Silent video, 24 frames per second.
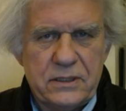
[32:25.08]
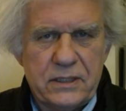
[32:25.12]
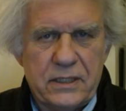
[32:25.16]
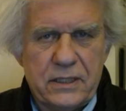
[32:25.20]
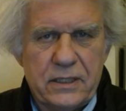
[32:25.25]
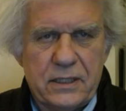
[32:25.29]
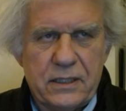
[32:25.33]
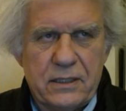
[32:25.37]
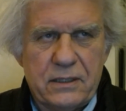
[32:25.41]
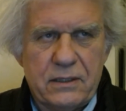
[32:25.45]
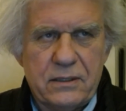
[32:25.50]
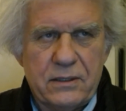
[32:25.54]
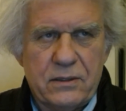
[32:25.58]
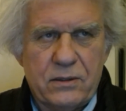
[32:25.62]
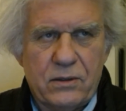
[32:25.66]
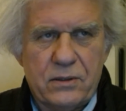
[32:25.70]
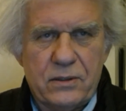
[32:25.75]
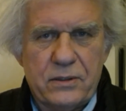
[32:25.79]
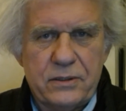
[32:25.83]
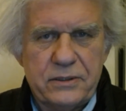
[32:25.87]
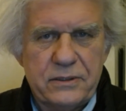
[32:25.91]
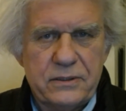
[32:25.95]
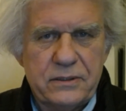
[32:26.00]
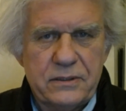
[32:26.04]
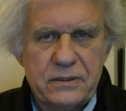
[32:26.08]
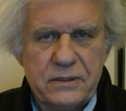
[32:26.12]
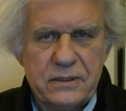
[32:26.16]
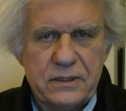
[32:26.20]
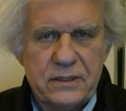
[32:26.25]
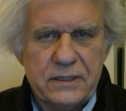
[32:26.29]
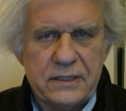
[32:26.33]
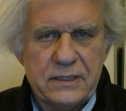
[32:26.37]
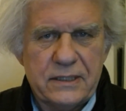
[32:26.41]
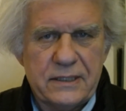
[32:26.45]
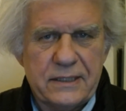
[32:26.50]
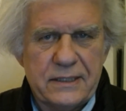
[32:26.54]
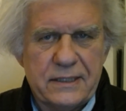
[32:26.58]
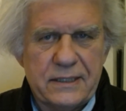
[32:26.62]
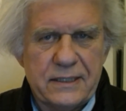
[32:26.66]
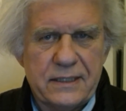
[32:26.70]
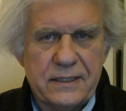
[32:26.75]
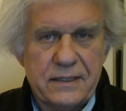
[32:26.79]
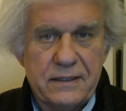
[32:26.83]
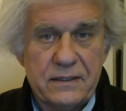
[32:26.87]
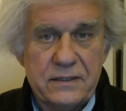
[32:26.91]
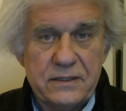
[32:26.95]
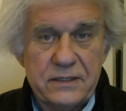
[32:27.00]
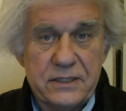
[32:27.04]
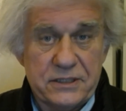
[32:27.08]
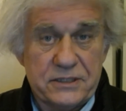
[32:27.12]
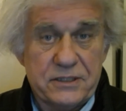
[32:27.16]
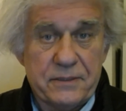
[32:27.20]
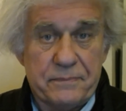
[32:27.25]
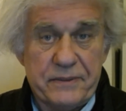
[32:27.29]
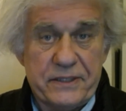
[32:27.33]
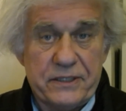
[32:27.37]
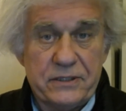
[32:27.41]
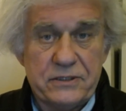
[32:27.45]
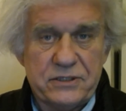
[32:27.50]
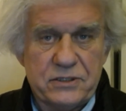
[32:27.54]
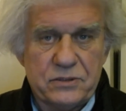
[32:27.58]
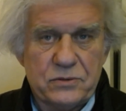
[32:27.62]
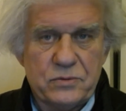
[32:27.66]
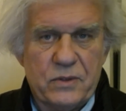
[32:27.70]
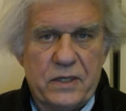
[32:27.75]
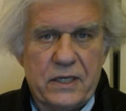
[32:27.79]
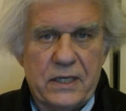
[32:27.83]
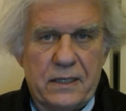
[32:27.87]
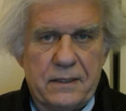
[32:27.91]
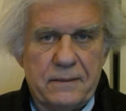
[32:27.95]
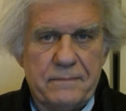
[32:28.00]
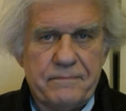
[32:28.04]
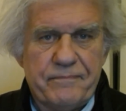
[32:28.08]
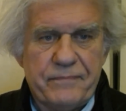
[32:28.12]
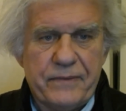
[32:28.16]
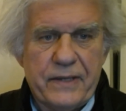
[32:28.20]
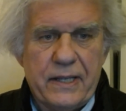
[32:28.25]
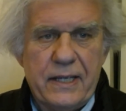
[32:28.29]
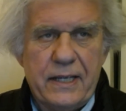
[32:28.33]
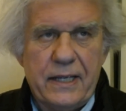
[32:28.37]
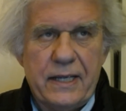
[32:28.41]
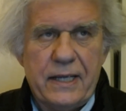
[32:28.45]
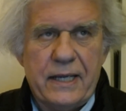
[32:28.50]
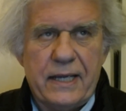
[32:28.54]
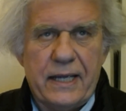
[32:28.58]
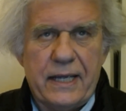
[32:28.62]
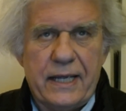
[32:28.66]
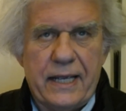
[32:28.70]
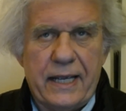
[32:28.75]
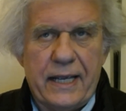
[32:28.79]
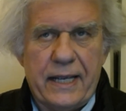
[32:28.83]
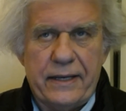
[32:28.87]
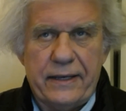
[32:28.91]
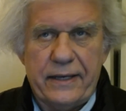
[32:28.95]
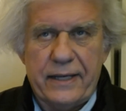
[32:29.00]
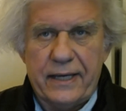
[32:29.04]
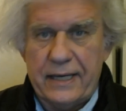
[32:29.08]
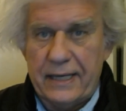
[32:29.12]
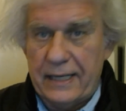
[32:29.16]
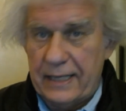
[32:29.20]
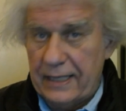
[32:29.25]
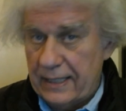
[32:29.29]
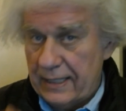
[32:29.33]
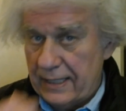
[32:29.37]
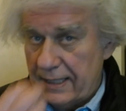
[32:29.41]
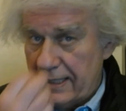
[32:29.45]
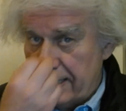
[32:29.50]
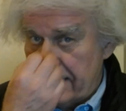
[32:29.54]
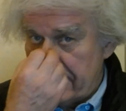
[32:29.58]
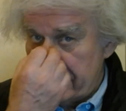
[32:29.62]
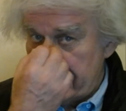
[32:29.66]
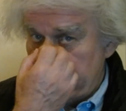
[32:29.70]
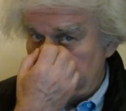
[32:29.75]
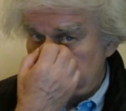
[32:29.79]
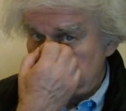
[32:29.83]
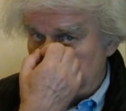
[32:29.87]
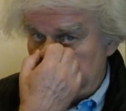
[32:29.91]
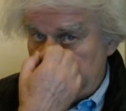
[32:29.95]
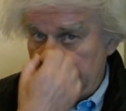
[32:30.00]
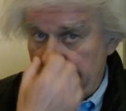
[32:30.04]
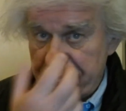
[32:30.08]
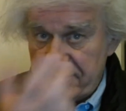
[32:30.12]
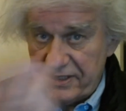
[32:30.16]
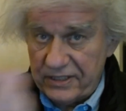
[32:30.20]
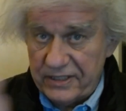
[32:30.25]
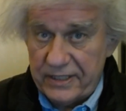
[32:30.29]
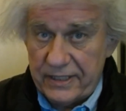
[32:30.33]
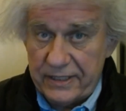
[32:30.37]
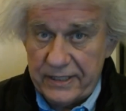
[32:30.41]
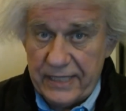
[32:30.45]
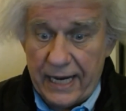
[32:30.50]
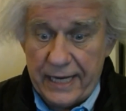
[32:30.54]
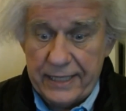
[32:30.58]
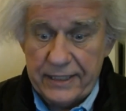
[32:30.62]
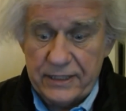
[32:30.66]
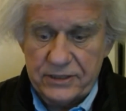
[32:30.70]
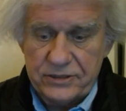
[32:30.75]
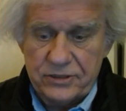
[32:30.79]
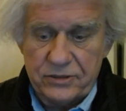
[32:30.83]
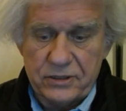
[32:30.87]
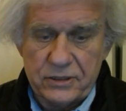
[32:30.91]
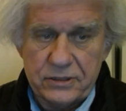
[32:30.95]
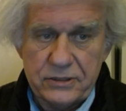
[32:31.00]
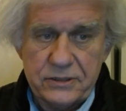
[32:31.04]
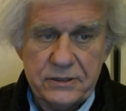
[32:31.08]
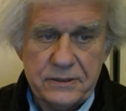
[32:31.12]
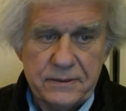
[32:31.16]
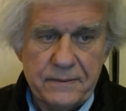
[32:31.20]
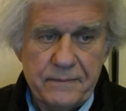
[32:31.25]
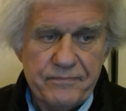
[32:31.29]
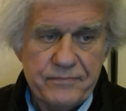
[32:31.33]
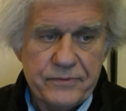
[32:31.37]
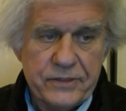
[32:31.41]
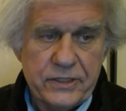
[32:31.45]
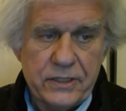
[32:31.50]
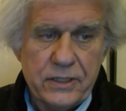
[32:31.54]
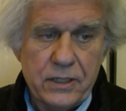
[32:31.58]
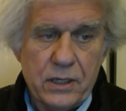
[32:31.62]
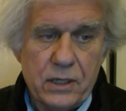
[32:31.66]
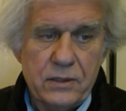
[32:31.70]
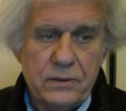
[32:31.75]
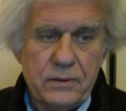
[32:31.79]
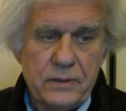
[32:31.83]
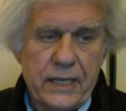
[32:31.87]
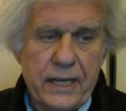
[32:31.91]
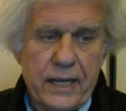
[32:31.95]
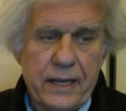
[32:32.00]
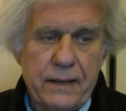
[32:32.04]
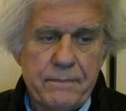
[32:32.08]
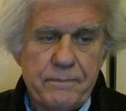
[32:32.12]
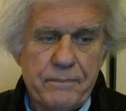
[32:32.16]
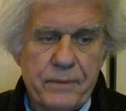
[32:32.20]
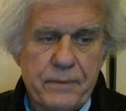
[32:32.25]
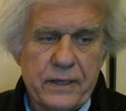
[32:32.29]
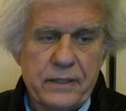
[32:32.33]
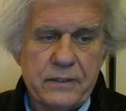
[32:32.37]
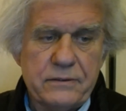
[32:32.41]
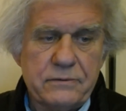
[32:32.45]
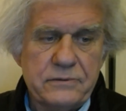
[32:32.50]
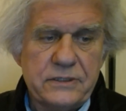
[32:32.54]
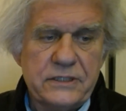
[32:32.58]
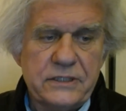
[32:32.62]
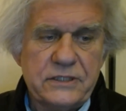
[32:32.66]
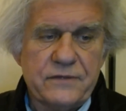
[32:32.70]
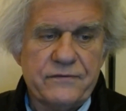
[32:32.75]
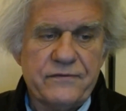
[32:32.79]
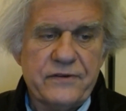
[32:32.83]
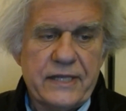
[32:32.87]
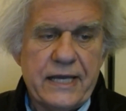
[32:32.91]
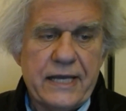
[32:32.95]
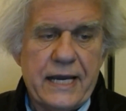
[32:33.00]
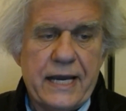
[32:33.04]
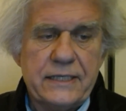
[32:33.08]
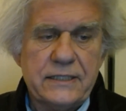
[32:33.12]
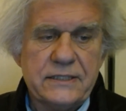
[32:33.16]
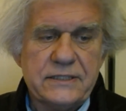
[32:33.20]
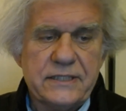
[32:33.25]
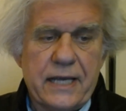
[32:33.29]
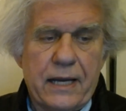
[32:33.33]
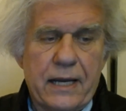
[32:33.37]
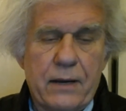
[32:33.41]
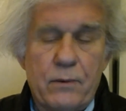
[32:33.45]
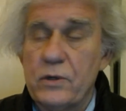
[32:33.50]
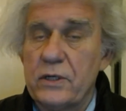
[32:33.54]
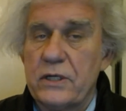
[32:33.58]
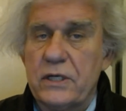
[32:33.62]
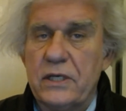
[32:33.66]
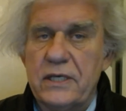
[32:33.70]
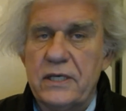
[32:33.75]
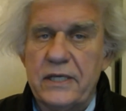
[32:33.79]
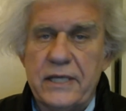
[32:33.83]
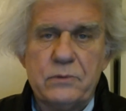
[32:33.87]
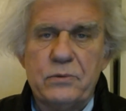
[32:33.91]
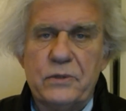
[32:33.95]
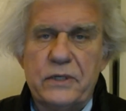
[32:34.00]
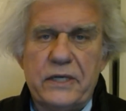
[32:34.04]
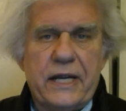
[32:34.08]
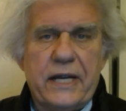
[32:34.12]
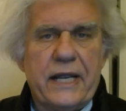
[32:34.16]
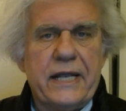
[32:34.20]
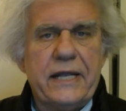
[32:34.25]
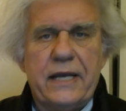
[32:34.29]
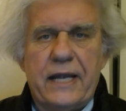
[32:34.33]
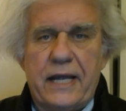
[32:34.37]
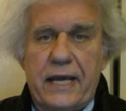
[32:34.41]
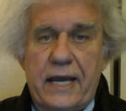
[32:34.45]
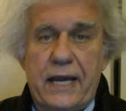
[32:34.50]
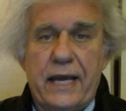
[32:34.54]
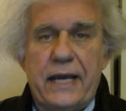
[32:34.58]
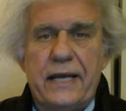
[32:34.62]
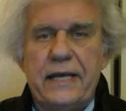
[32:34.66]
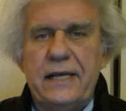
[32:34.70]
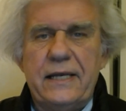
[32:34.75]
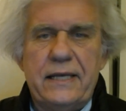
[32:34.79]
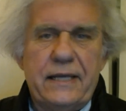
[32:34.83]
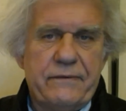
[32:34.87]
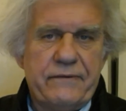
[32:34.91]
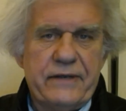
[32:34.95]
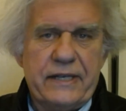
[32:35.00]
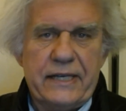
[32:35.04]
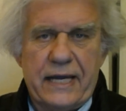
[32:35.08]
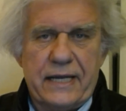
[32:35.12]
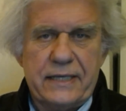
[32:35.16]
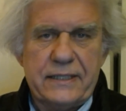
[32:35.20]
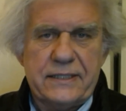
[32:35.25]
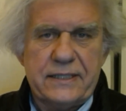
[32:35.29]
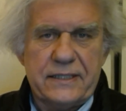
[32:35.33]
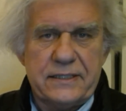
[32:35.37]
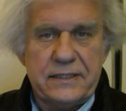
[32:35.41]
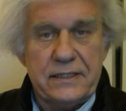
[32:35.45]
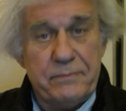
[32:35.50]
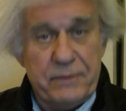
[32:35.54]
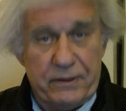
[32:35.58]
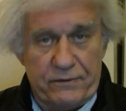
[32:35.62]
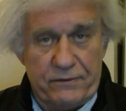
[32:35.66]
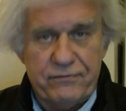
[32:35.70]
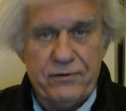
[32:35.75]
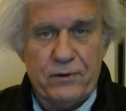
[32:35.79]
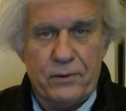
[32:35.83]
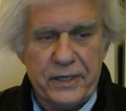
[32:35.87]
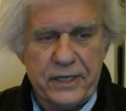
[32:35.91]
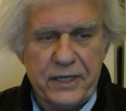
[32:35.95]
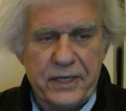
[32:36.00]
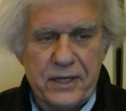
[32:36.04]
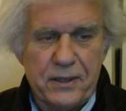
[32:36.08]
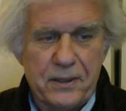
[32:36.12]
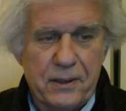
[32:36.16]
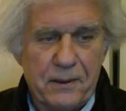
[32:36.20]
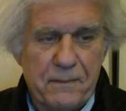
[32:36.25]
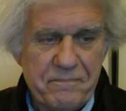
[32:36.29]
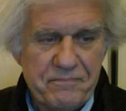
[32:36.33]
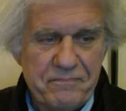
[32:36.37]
uh, order uh, disappears as well. And uh, that's what happened to the dinosaurs, you know. And part of the reason for that is that we're going to liquidate any living entity before we go,